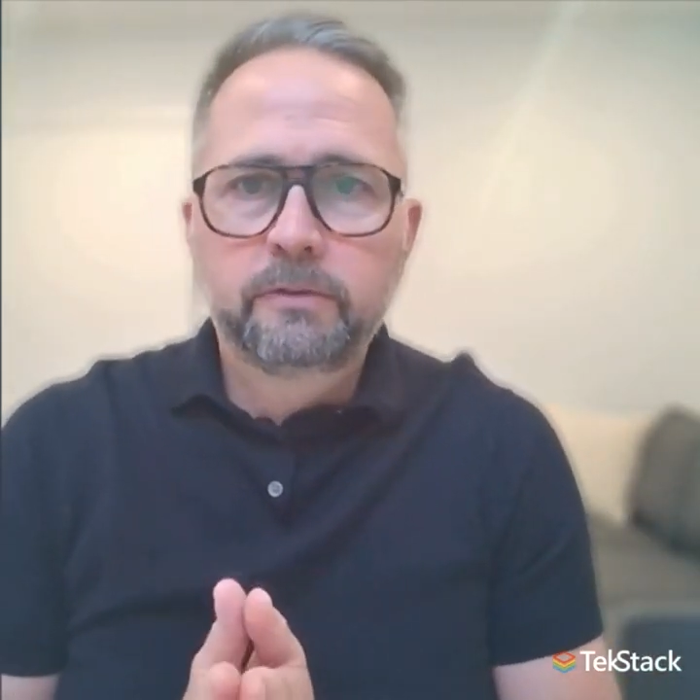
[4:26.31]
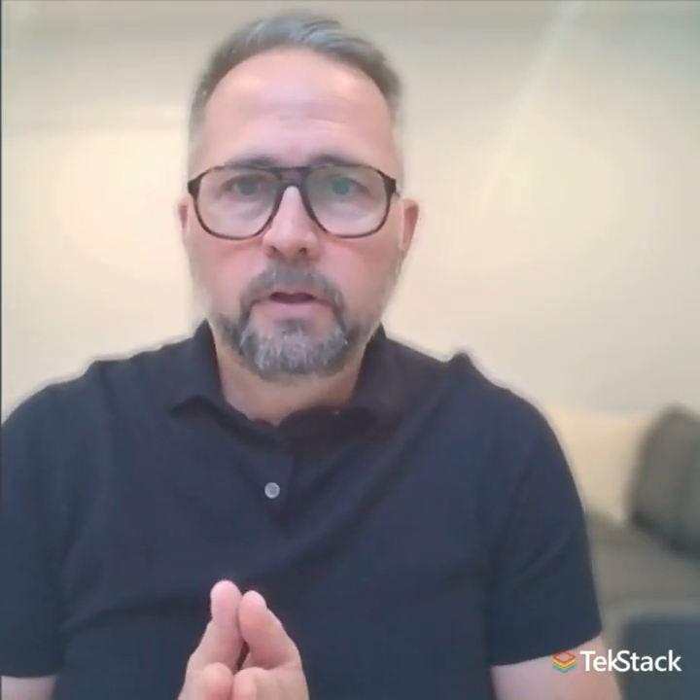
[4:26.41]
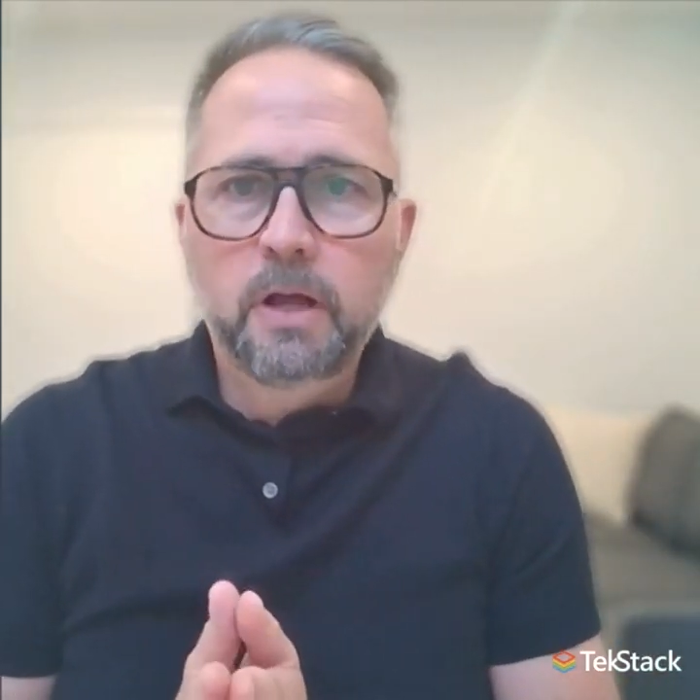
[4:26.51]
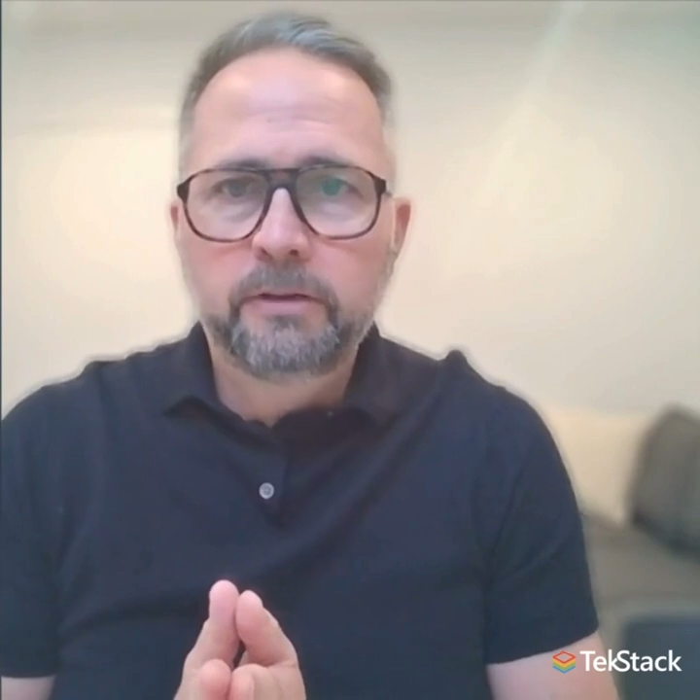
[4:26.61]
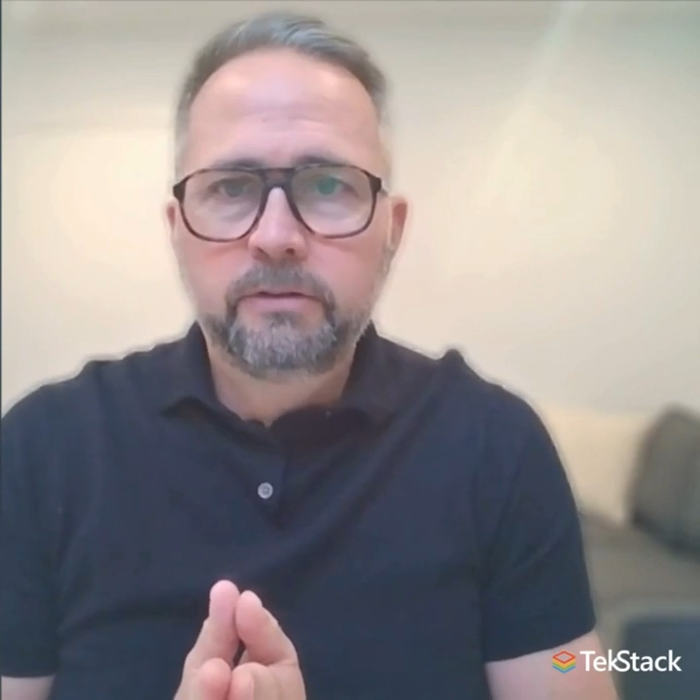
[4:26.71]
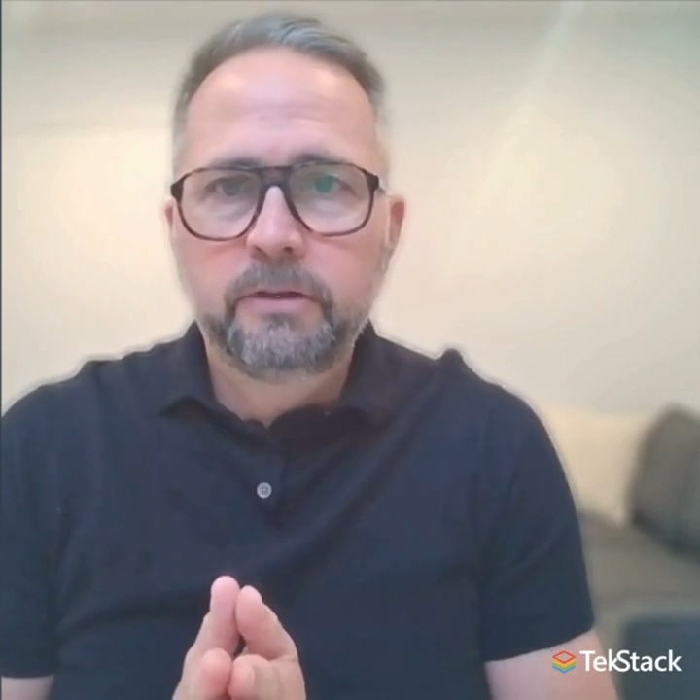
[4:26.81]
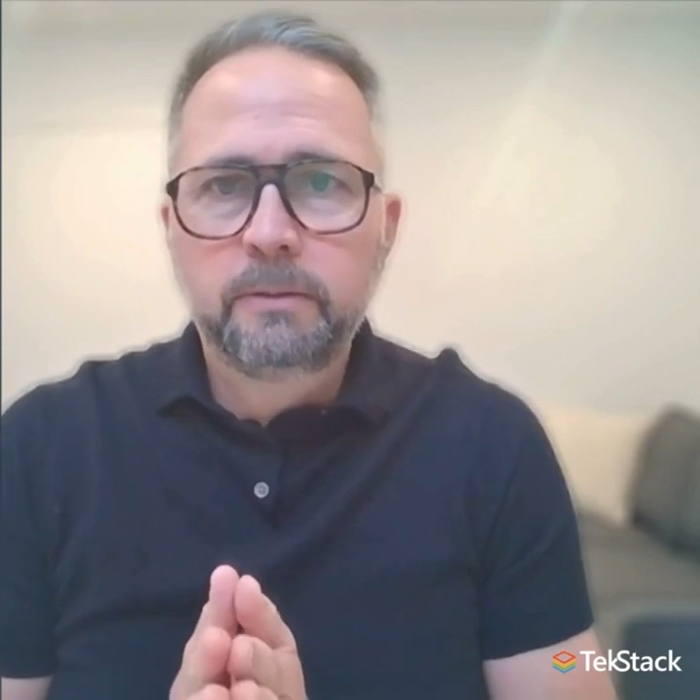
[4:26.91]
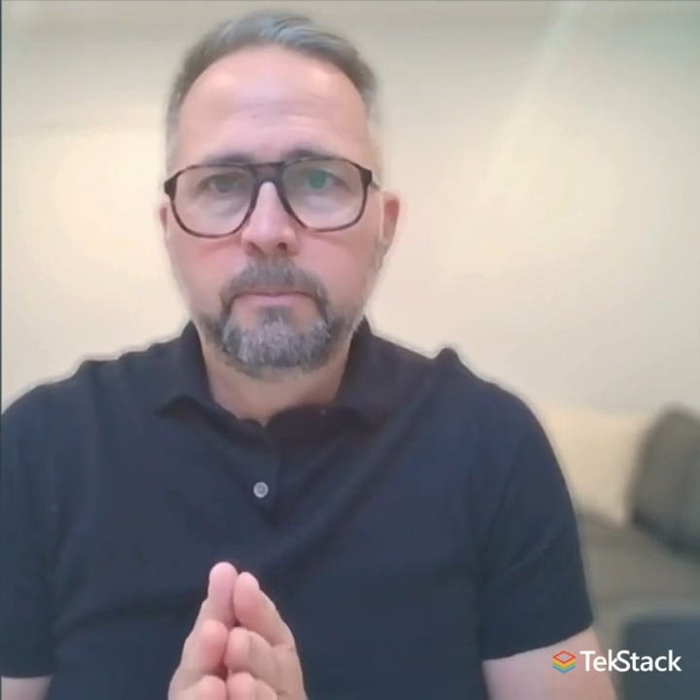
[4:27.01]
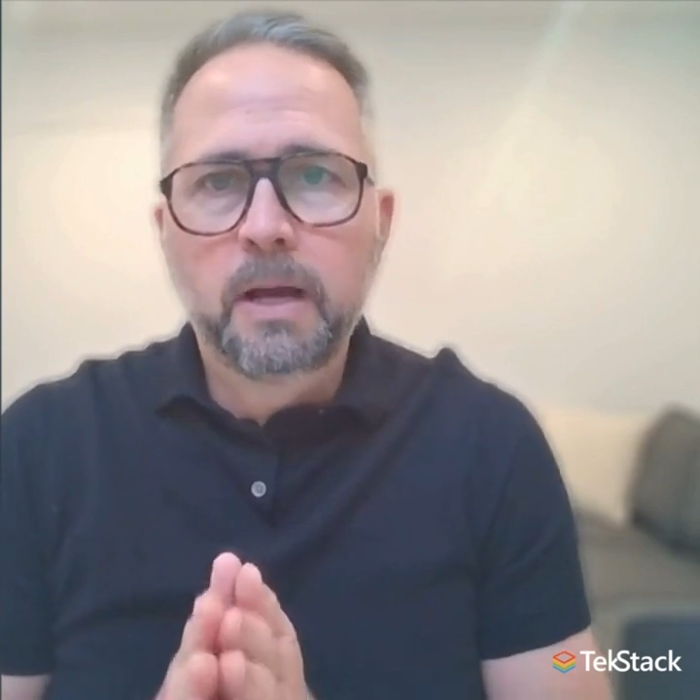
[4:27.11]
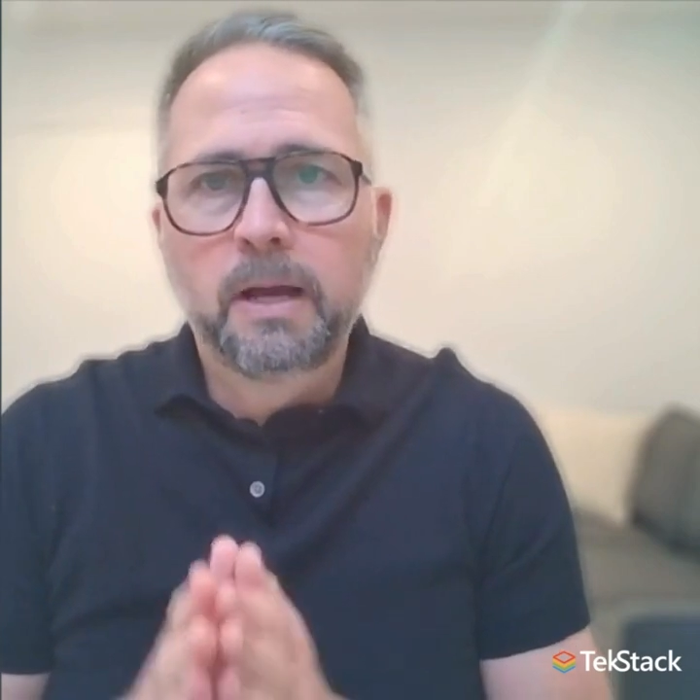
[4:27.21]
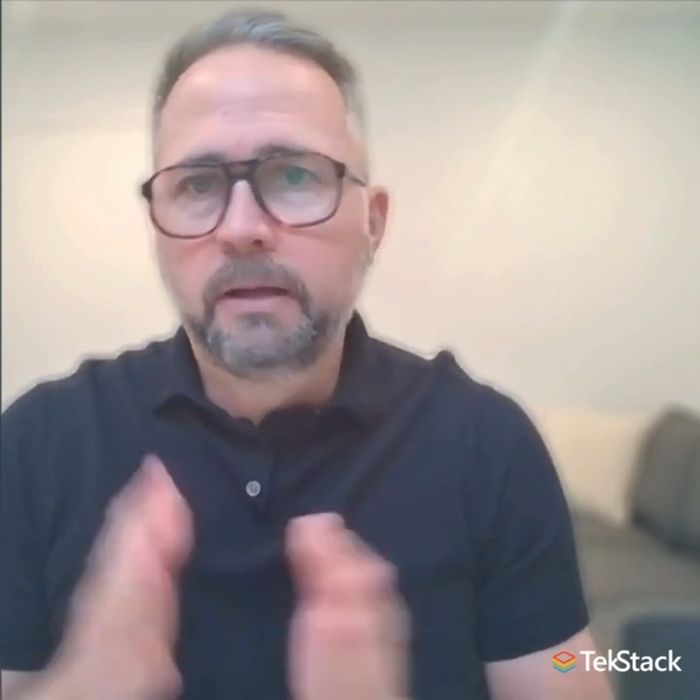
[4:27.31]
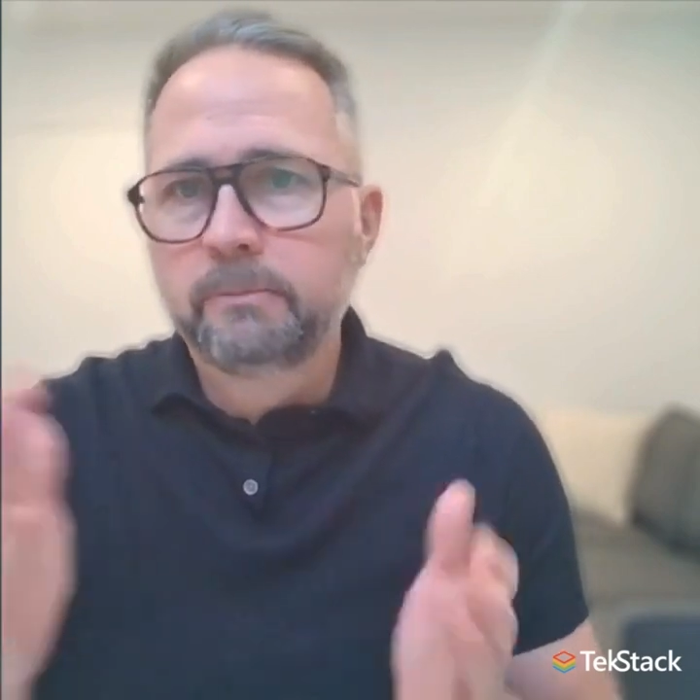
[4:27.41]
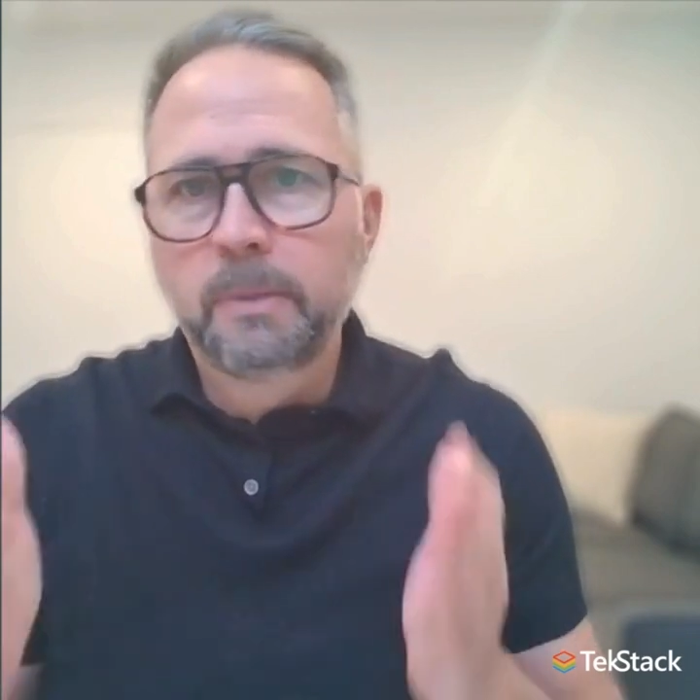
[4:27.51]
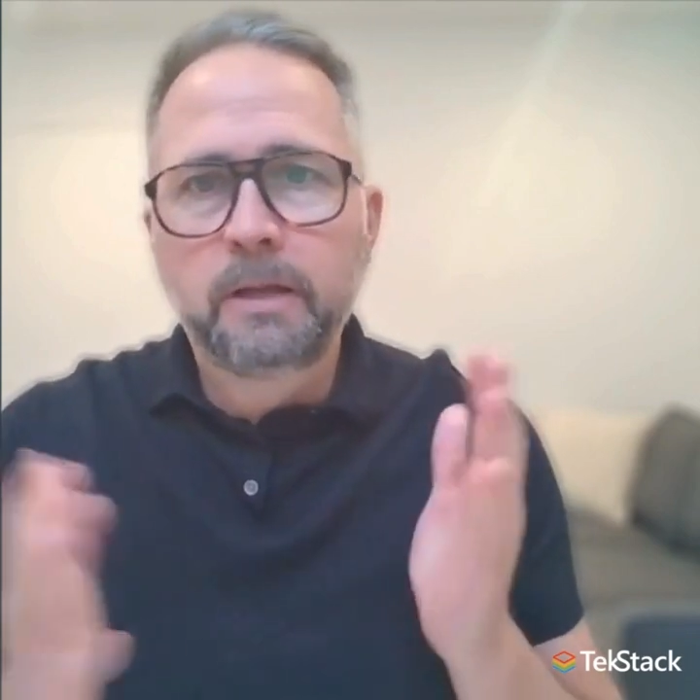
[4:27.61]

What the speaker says: velocity by as many